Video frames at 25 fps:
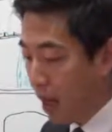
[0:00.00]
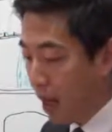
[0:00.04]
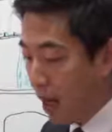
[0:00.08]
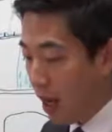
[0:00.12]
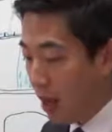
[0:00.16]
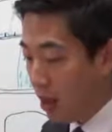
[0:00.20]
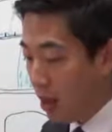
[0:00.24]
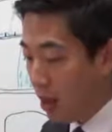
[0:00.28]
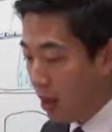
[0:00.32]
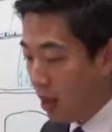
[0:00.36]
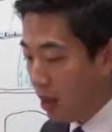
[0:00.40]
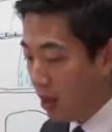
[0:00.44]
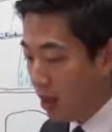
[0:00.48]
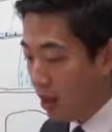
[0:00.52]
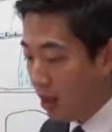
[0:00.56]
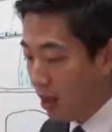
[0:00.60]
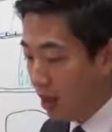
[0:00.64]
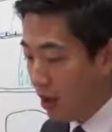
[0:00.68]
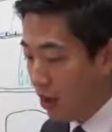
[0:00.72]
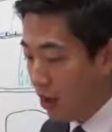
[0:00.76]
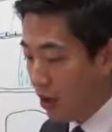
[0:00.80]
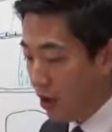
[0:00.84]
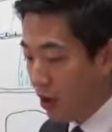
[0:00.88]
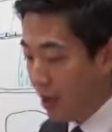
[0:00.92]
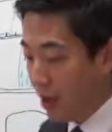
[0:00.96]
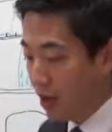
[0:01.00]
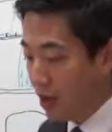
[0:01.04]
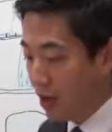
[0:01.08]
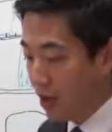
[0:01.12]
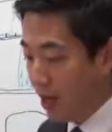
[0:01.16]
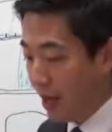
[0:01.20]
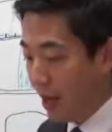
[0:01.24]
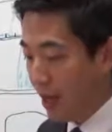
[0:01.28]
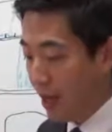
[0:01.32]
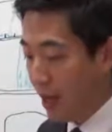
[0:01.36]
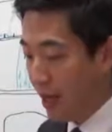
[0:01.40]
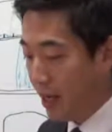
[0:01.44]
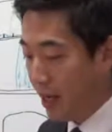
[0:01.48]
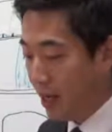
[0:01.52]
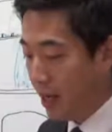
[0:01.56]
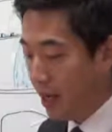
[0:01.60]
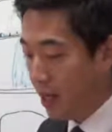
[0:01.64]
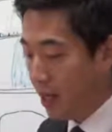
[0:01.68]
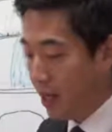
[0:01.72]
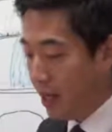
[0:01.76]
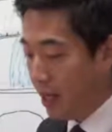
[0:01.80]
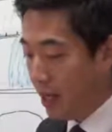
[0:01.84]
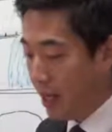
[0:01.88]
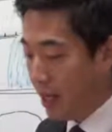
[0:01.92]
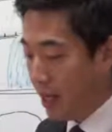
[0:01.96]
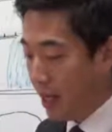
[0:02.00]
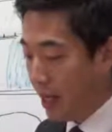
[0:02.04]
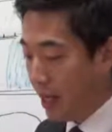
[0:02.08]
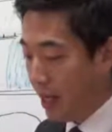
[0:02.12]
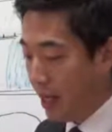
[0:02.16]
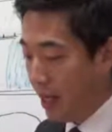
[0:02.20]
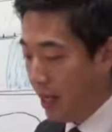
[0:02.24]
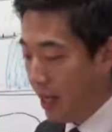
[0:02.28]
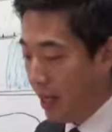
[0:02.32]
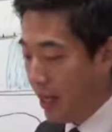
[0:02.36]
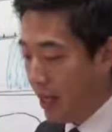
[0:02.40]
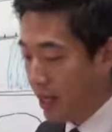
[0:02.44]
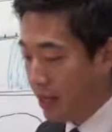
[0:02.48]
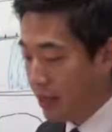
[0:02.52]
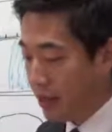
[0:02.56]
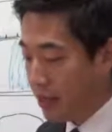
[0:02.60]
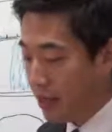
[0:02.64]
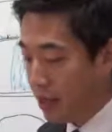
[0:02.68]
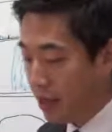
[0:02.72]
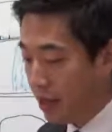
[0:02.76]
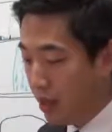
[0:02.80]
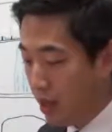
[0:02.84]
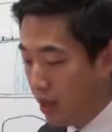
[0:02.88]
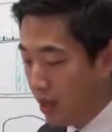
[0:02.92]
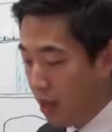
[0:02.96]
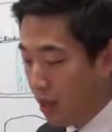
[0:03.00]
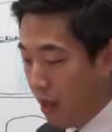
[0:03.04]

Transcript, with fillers: And then the third thing is,